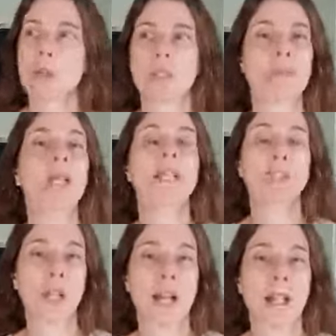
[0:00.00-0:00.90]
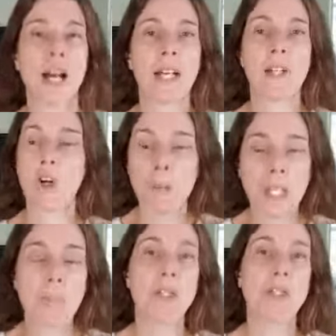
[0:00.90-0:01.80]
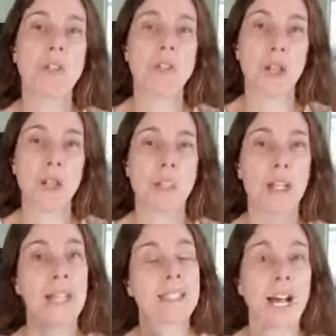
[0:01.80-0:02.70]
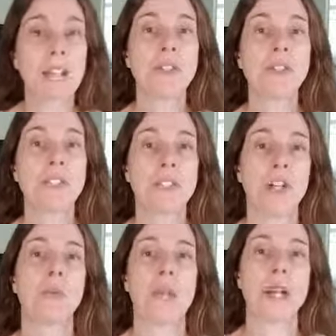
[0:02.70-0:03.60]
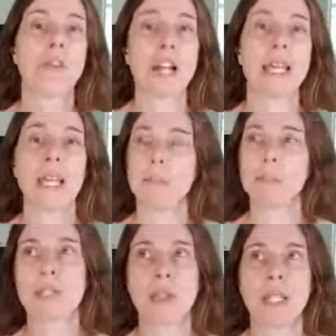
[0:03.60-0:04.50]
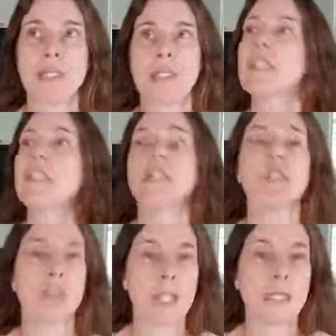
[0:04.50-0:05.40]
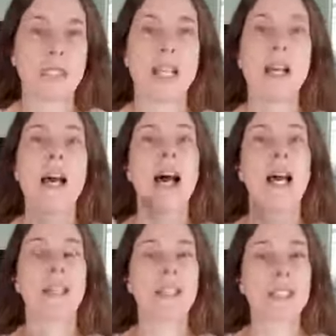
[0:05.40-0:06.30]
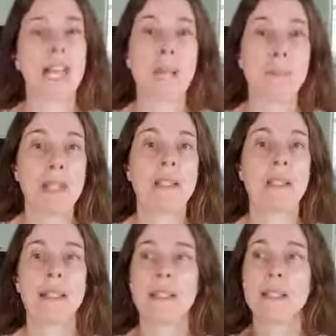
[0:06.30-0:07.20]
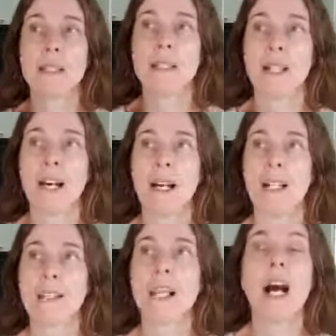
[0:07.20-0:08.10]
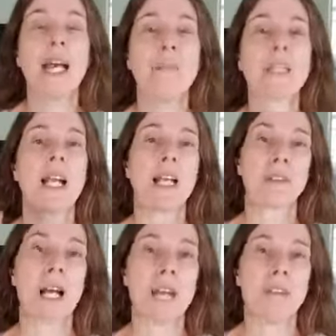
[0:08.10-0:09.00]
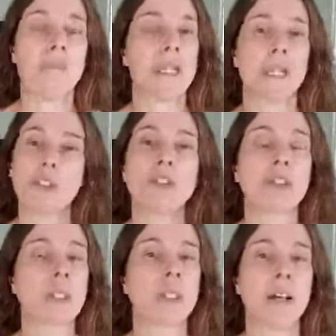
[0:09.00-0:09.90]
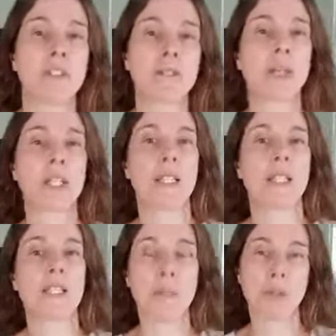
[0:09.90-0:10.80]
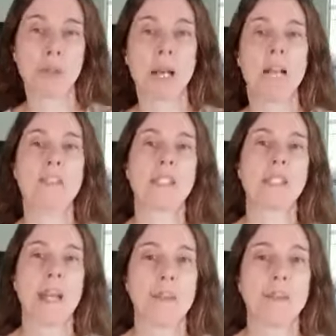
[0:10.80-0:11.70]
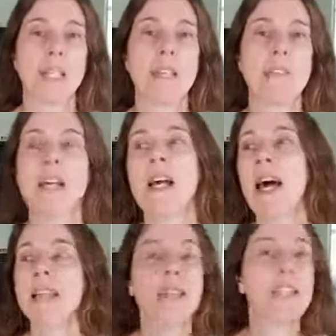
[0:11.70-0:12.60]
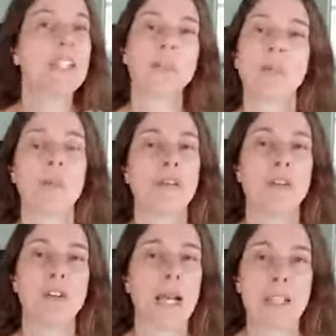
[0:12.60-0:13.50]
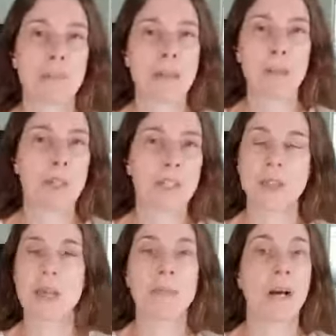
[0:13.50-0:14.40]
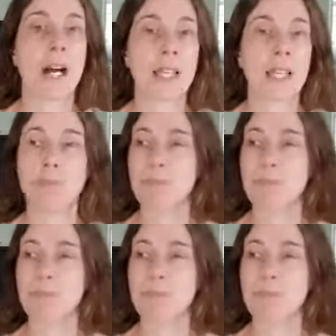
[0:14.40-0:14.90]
the restaurant, I open up a new note. I title the note wherever I am. So let's say Dunkin' Donuts, and I'll type in the time that I arrive, because usually you have to put in the time you arrive and the time you leave. And then I just put my phone back in my purse or my pocket,